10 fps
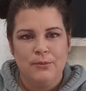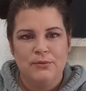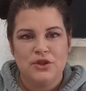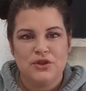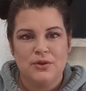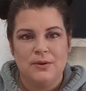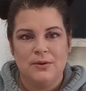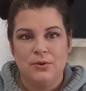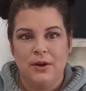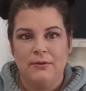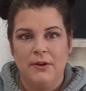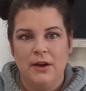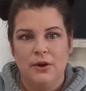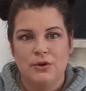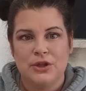Just been doing
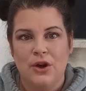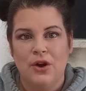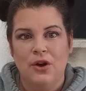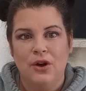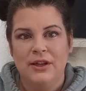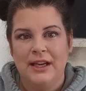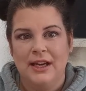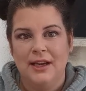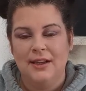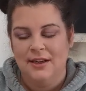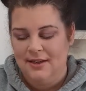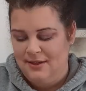videos all day.